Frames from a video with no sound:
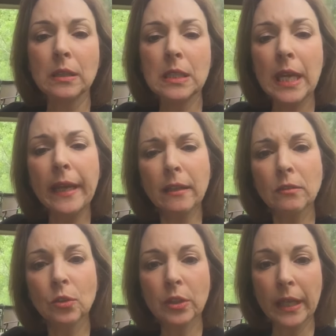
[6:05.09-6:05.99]
take a
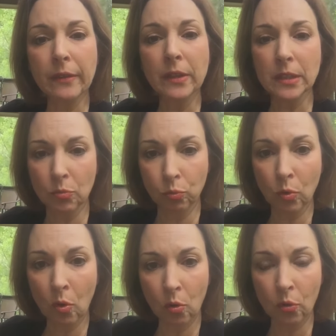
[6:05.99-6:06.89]
look at this
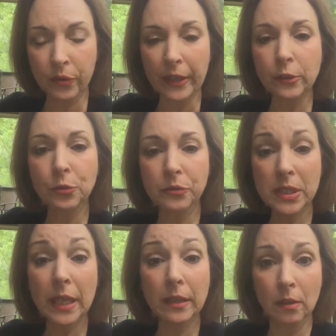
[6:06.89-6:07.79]
role that you've
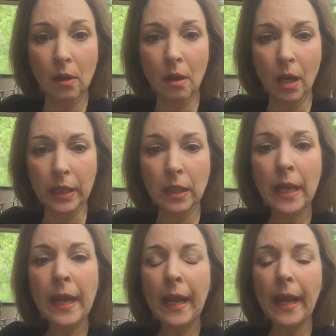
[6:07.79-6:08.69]
taken on
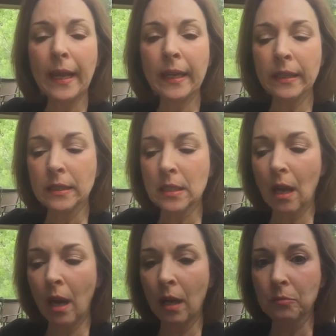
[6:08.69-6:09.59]
and
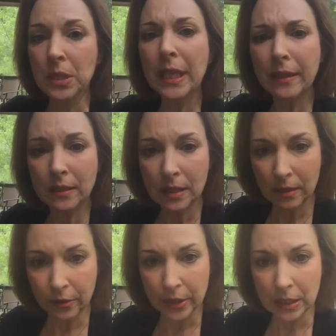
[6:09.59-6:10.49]
um, take it
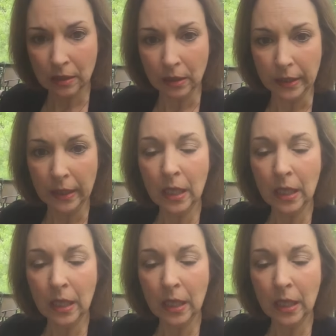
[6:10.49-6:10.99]
seriously.